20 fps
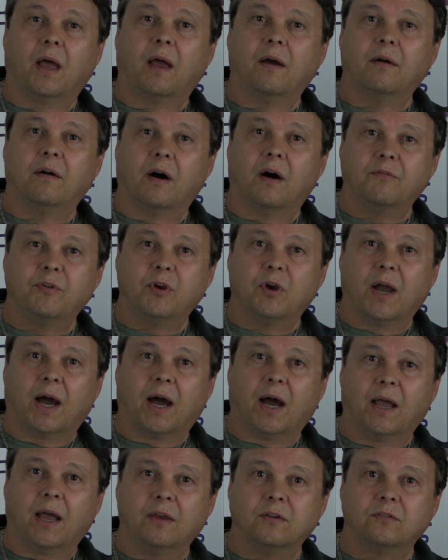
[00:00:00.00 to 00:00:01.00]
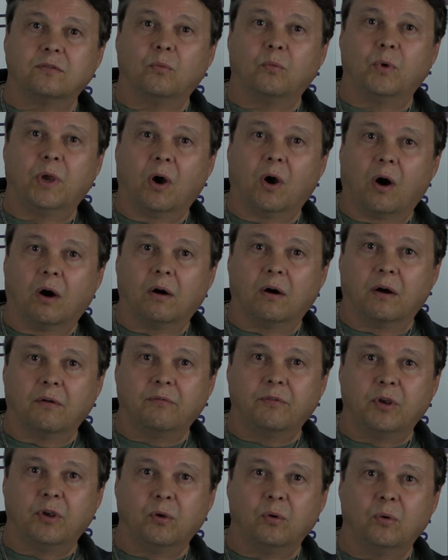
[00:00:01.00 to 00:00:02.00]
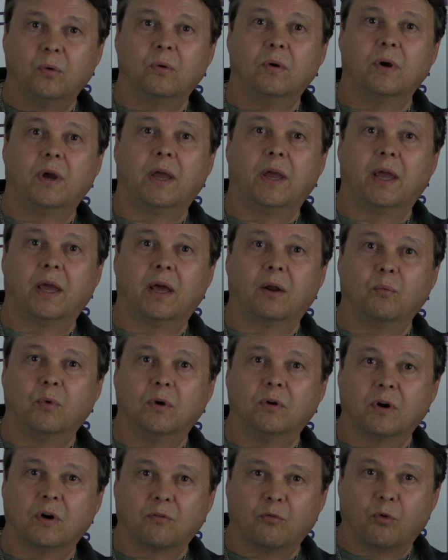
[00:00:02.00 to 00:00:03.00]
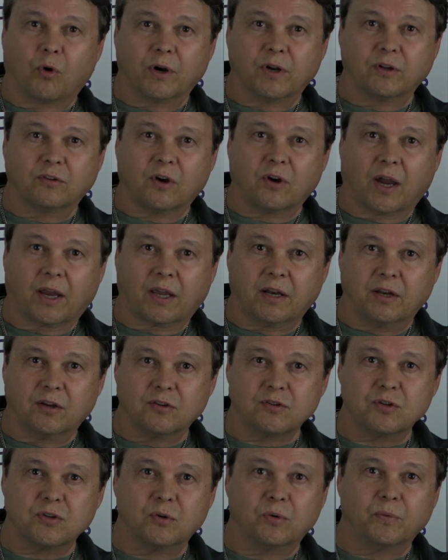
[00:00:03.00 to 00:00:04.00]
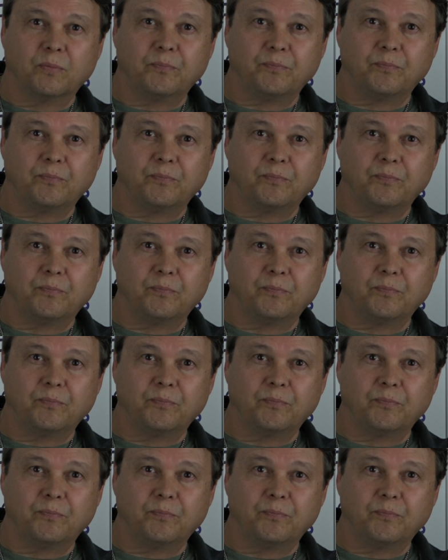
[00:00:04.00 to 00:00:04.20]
I love you guys. We all love you, and we'll look forward to talking to you soon.